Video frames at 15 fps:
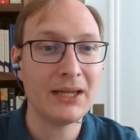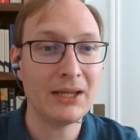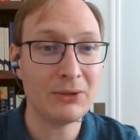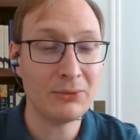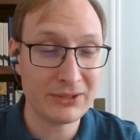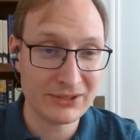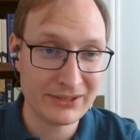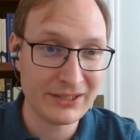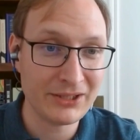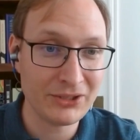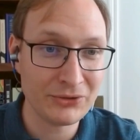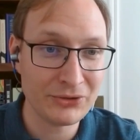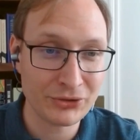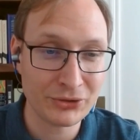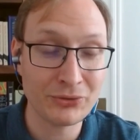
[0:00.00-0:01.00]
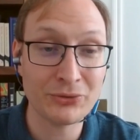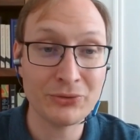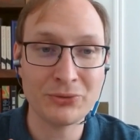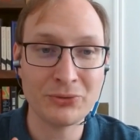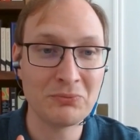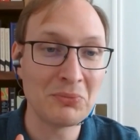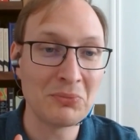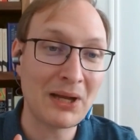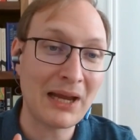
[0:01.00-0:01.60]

It will continue to